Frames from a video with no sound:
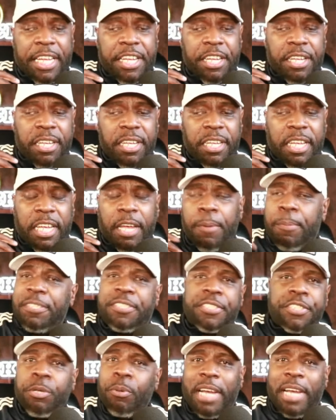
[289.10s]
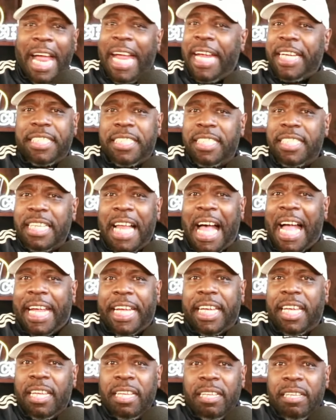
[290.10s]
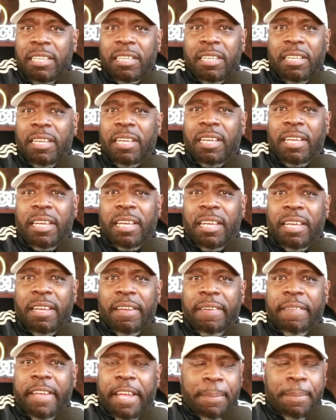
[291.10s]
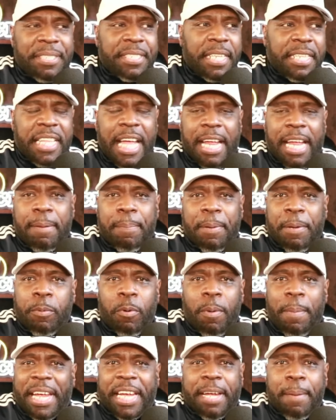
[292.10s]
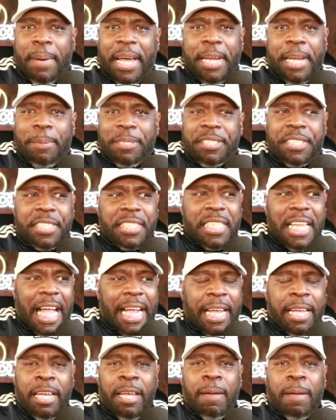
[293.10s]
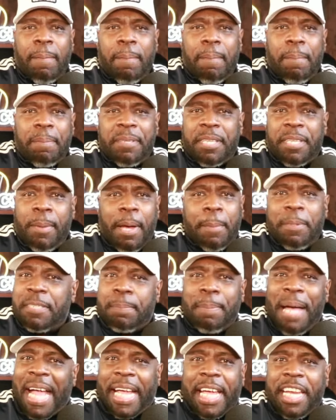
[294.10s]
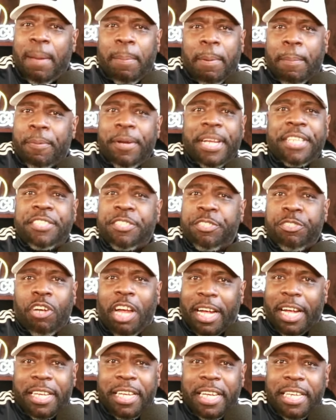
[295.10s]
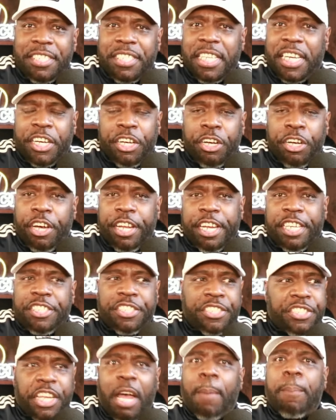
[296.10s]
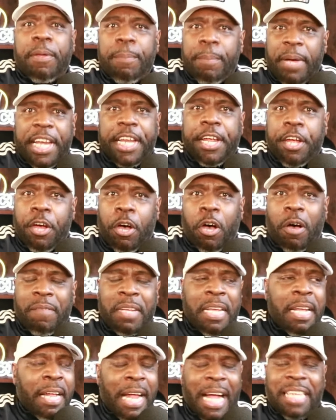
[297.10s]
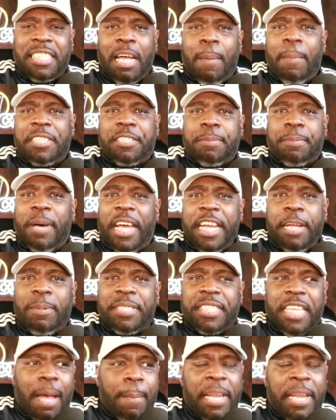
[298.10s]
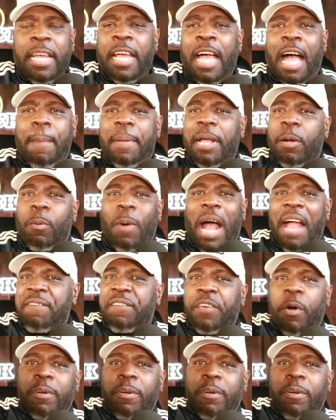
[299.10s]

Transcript: it was too late. Like it was the thing that people were making money. It was just like somebody was backing up a Brinks truck to the hood and just dumping money off. That's how much money was coming. I mean, white folks